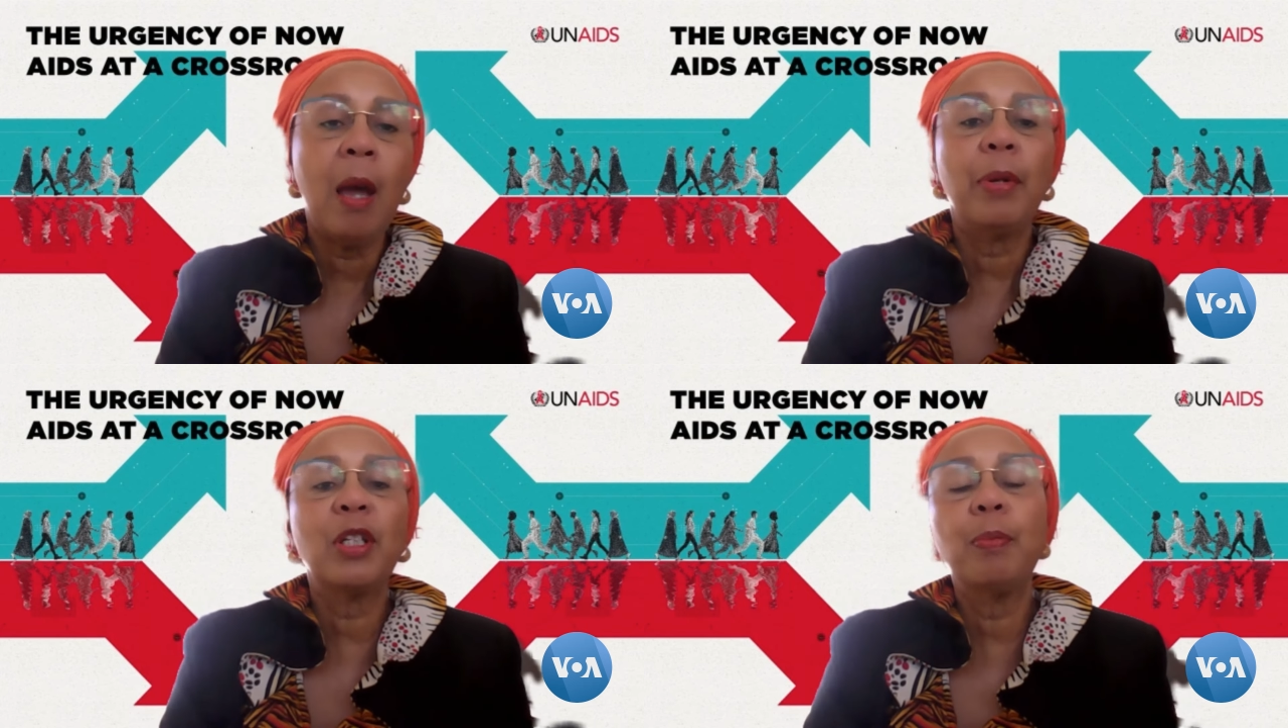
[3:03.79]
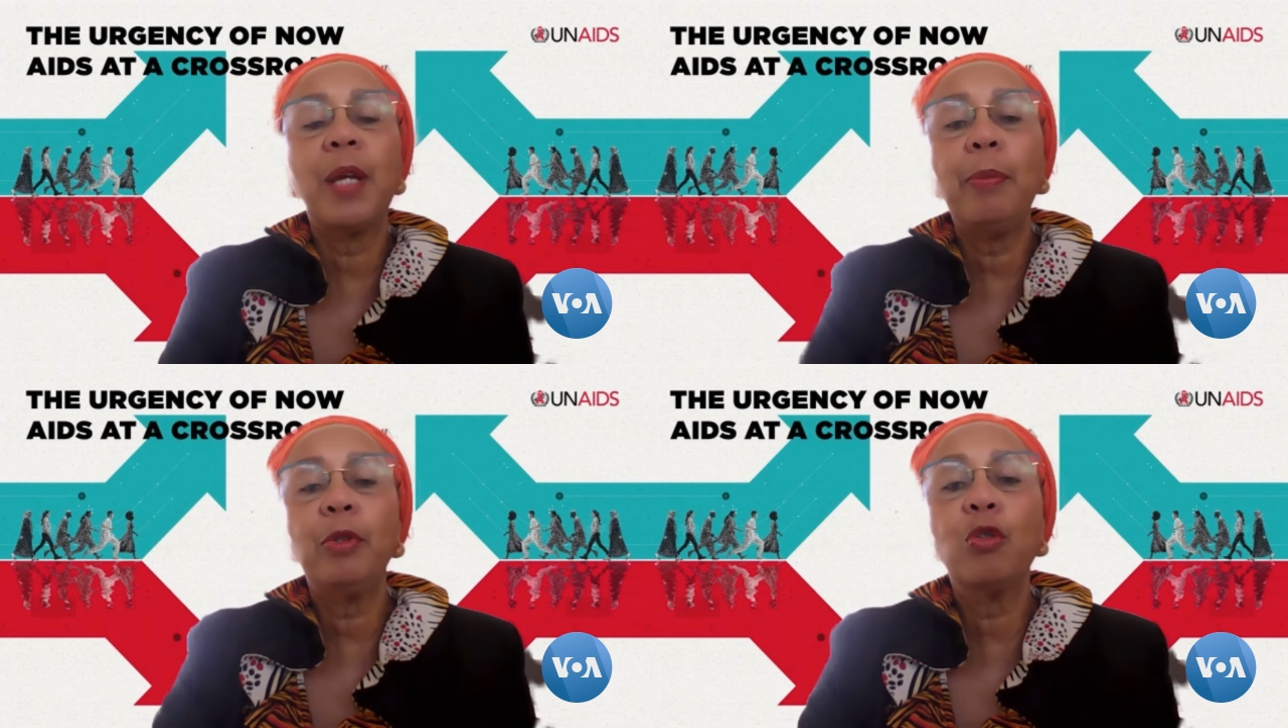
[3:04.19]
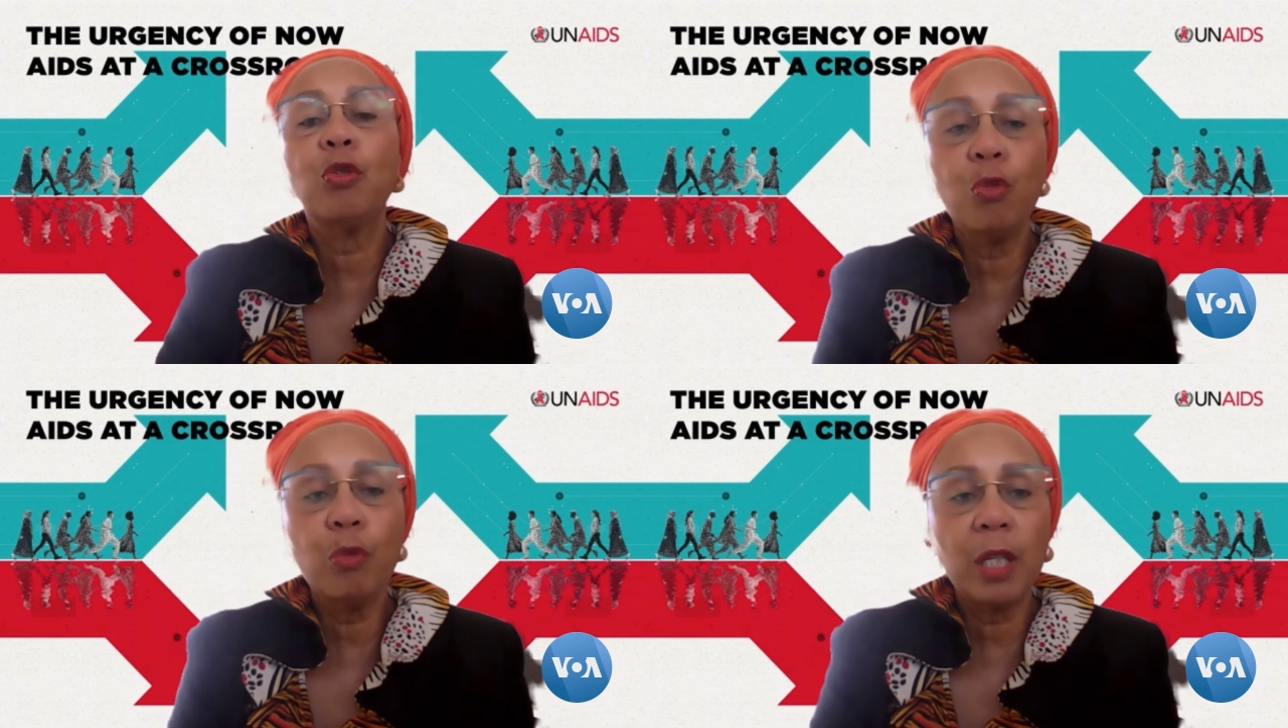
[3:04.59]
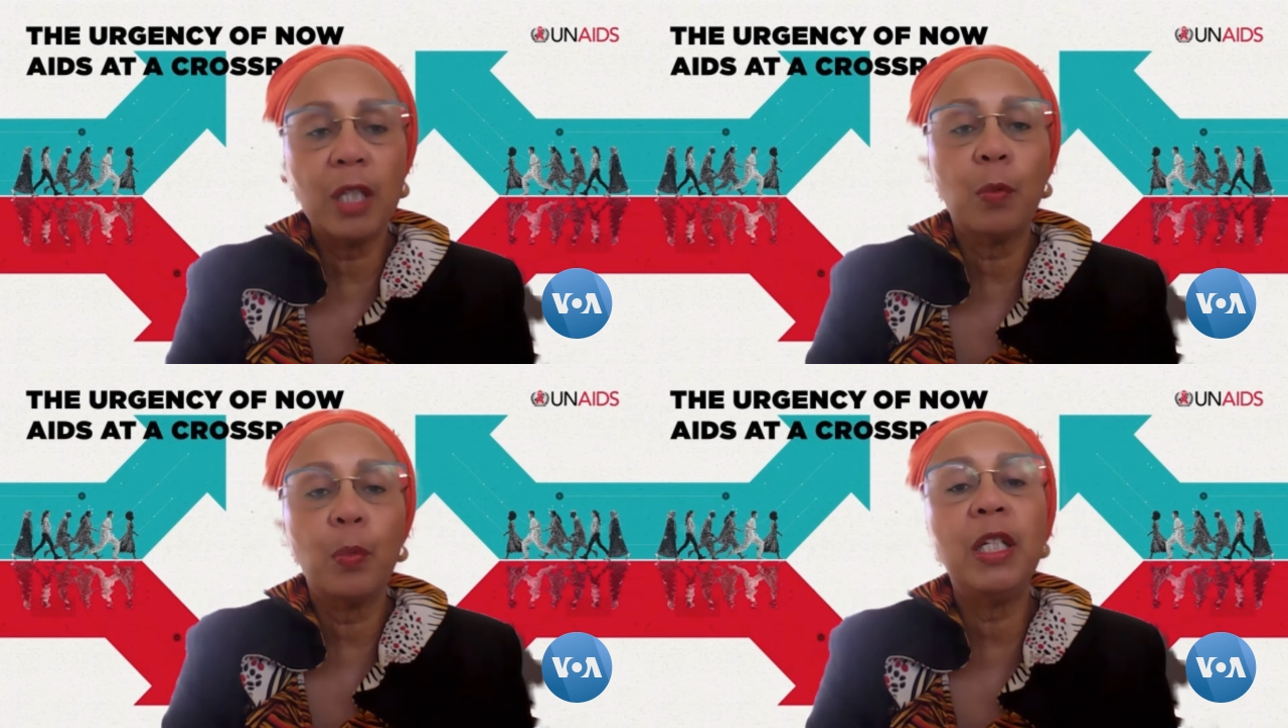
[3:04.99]
But to be able to do
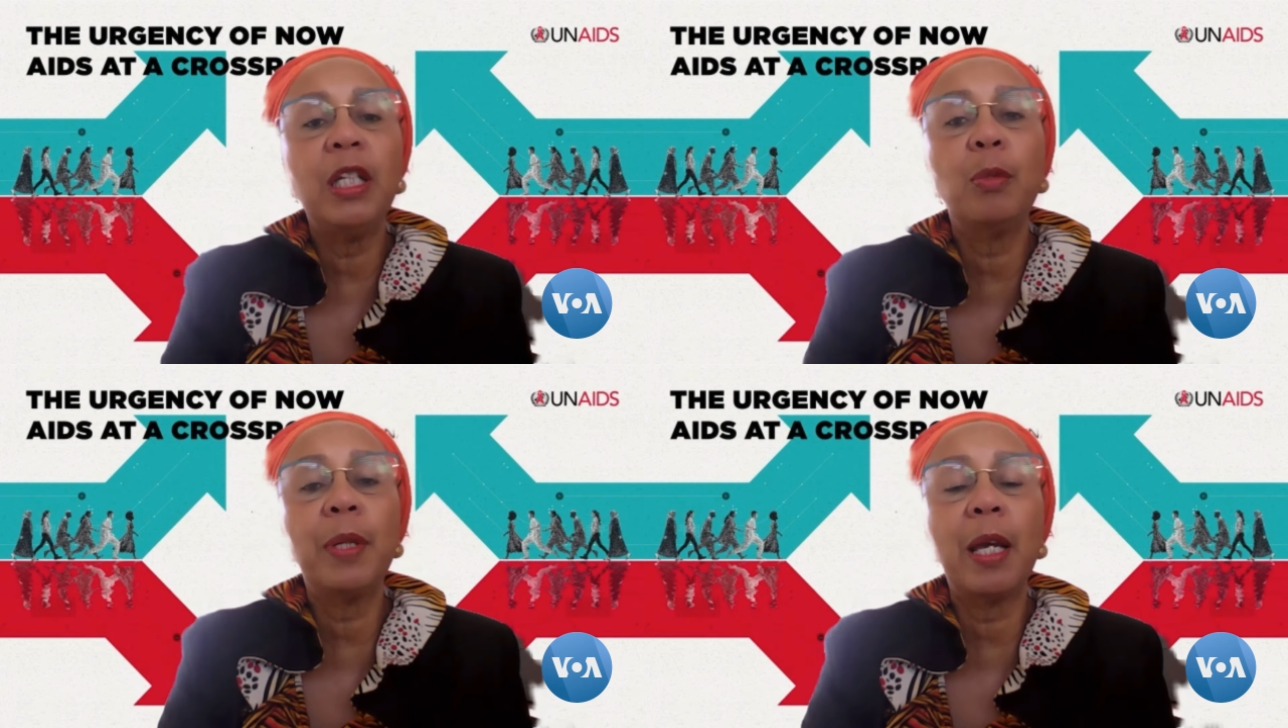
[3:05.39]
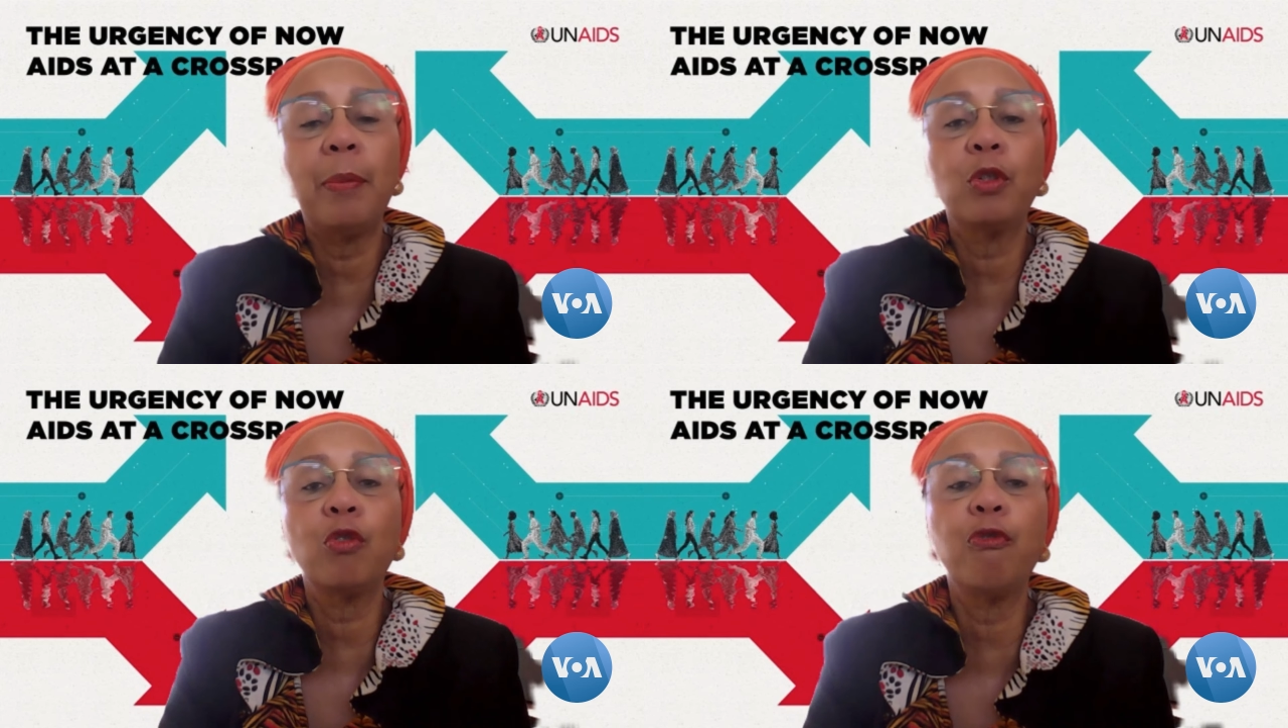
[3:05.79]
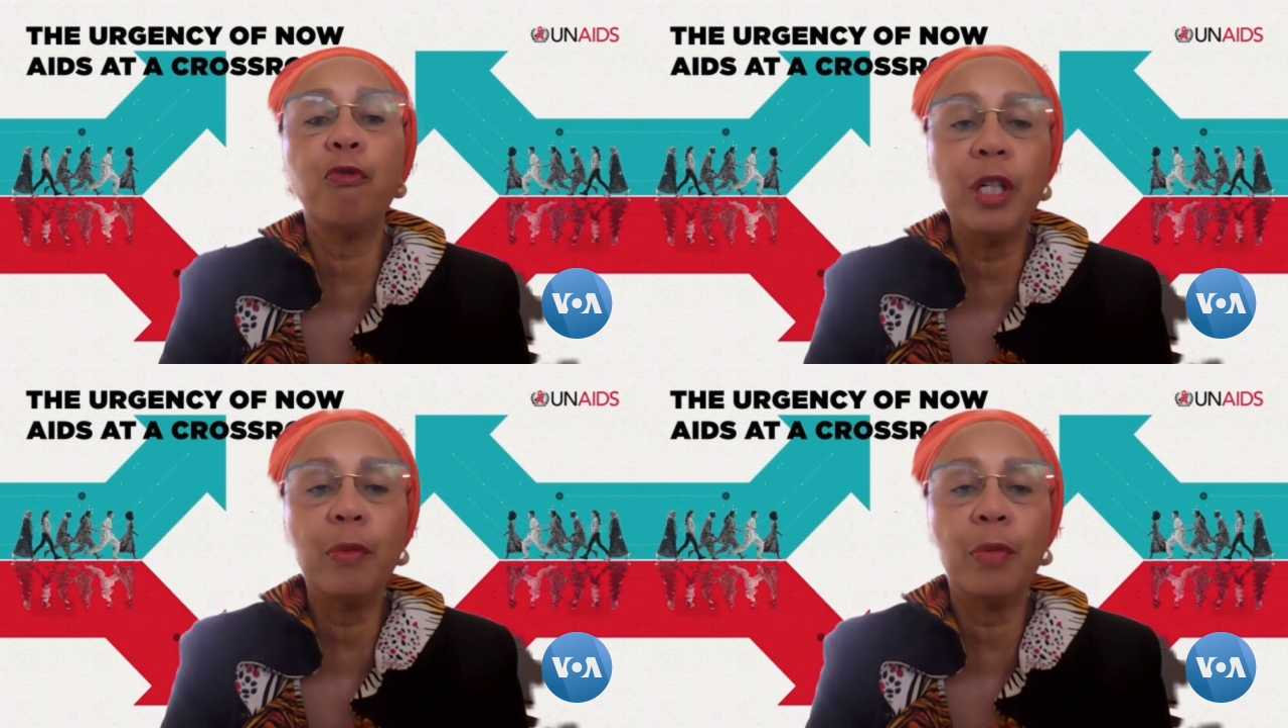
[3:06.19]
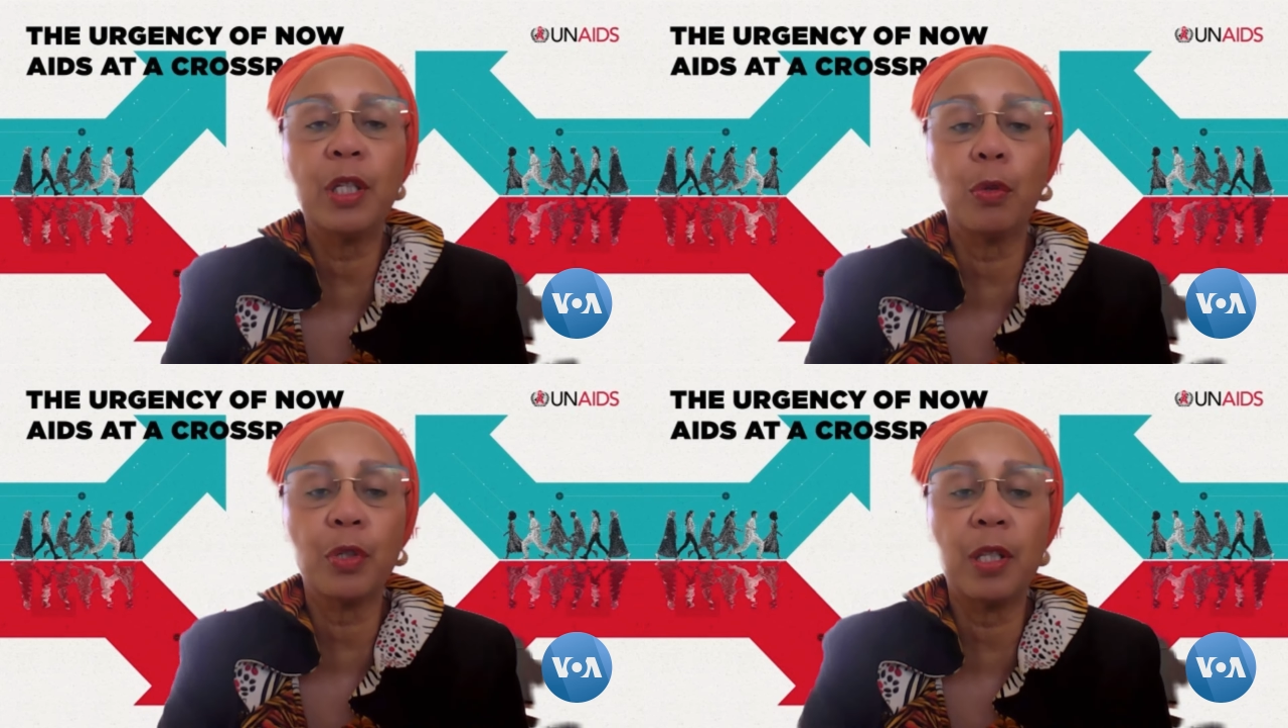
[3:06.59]
this, we need to be able to fully
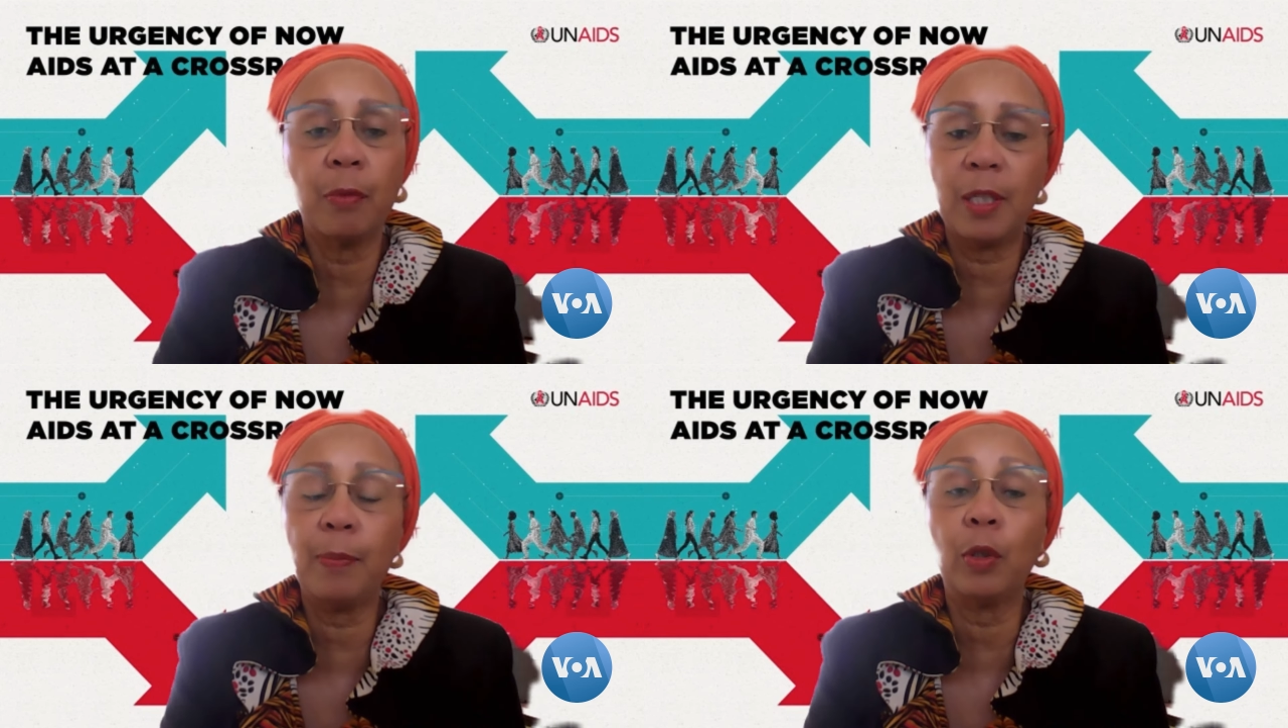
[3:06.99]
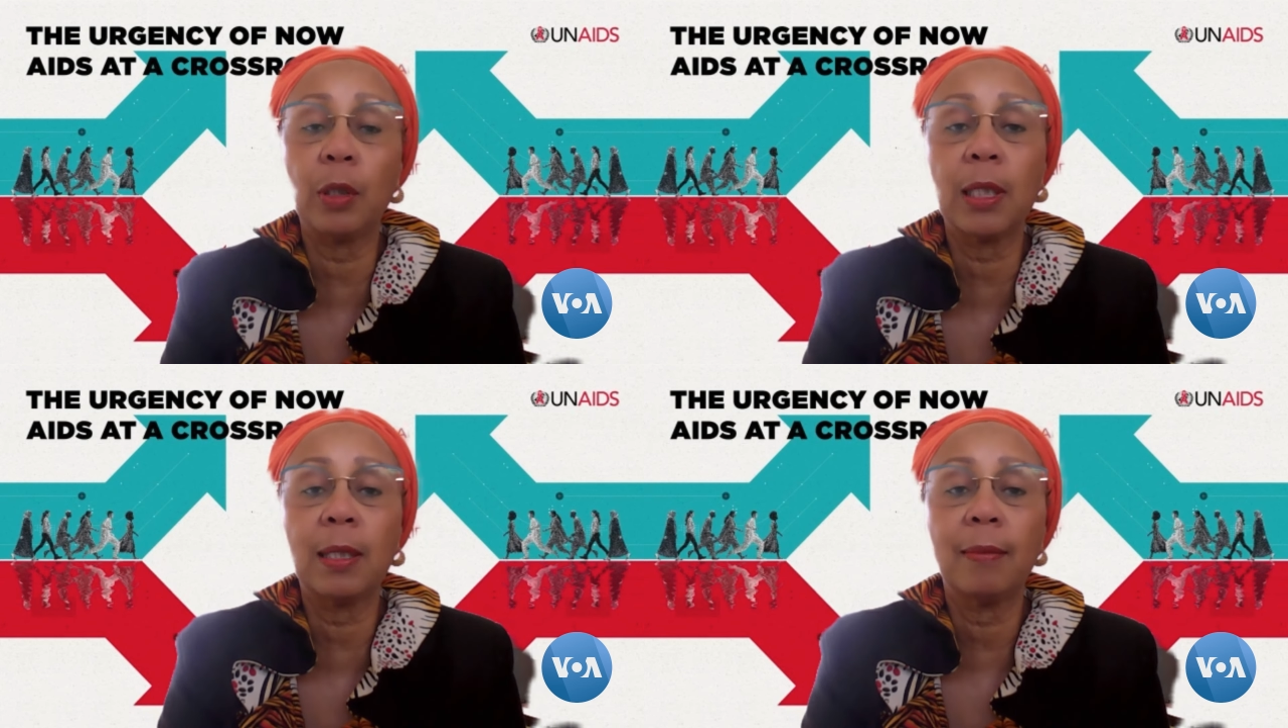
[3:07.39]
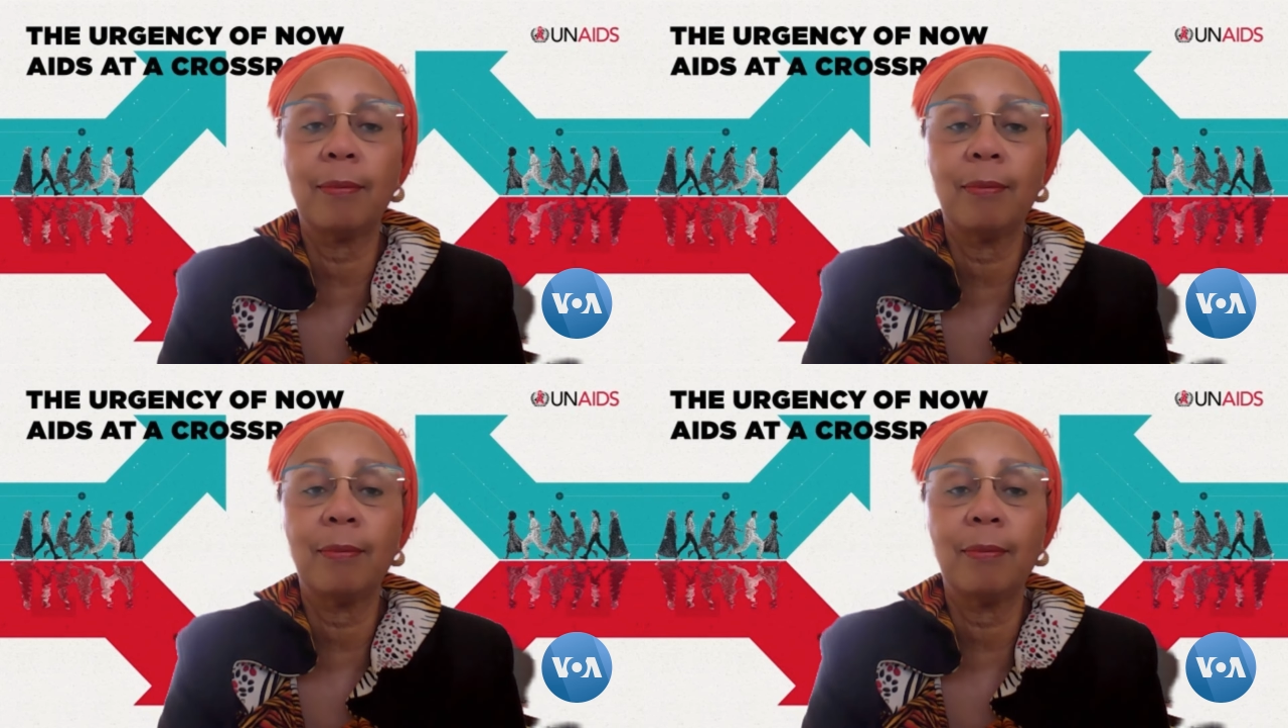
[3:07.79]
resource the response.